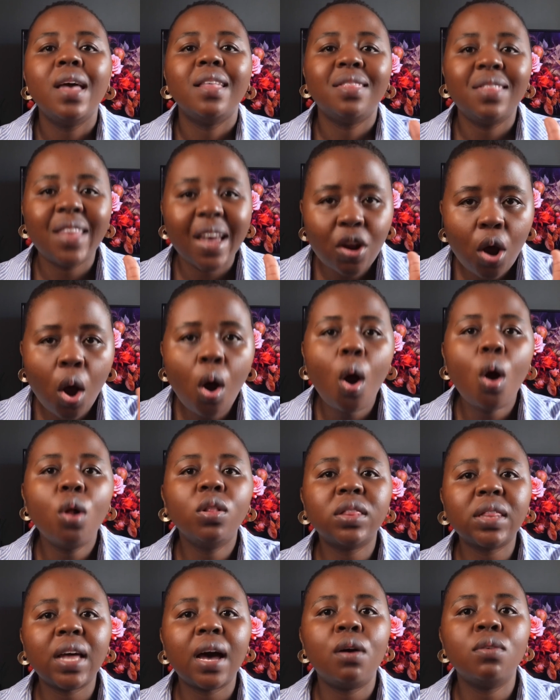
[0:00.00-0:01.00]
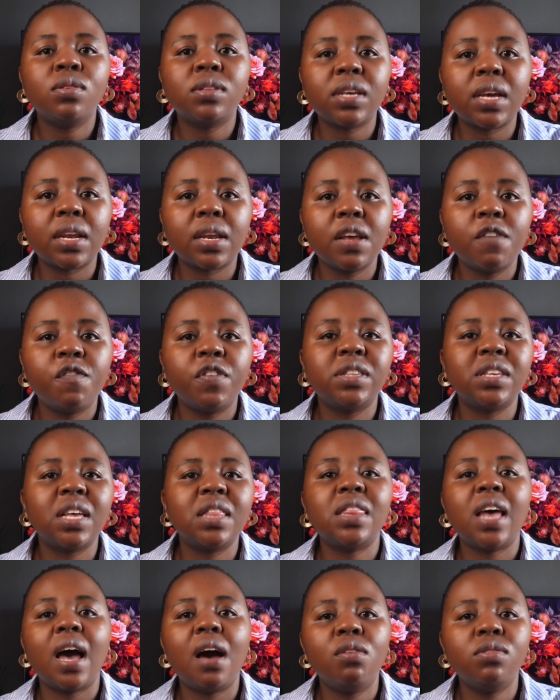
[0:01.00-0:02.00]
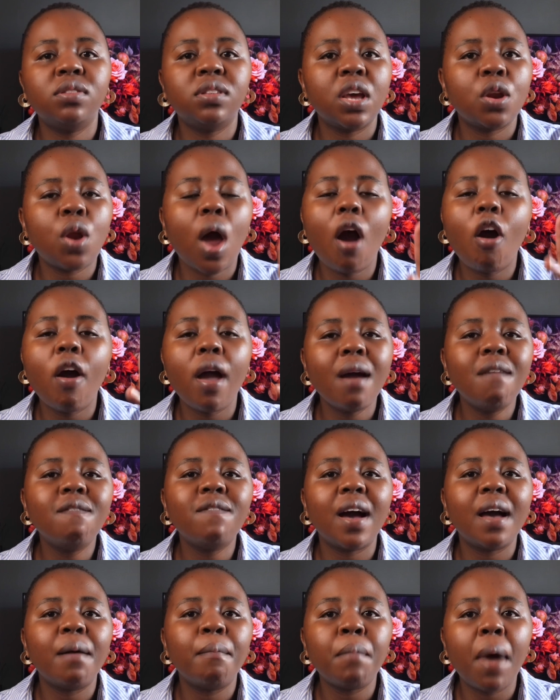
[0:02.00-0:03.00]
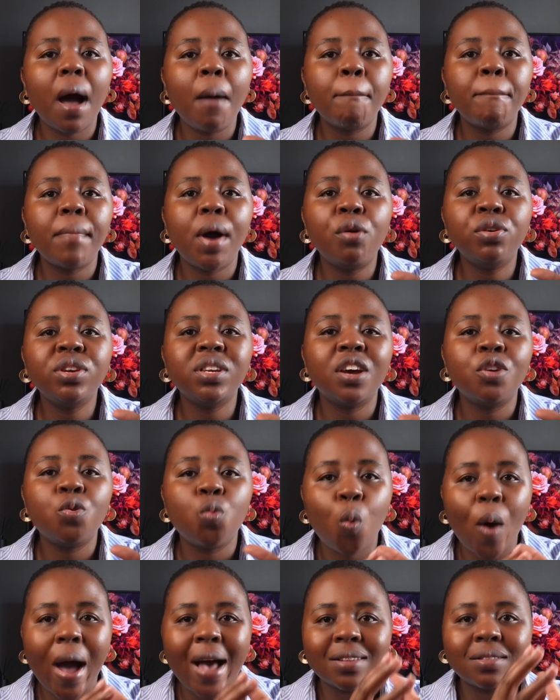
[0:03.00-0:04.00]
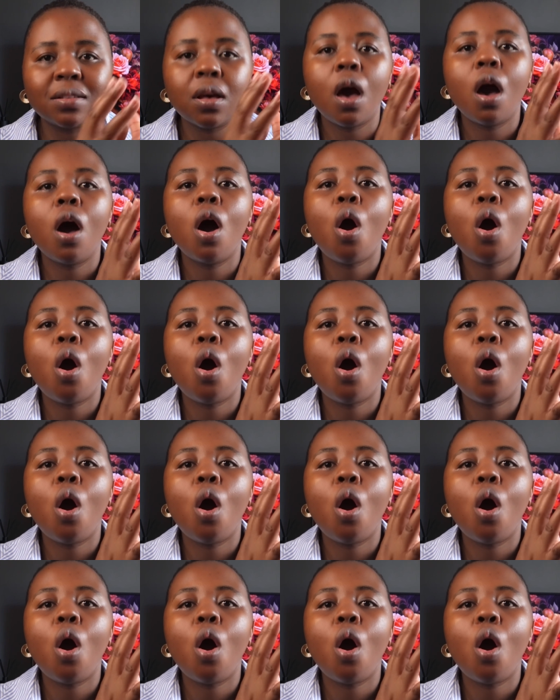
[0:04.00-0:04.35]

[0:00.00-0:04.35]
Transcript: that whole 1,000, if it's 1,000, however amount it was,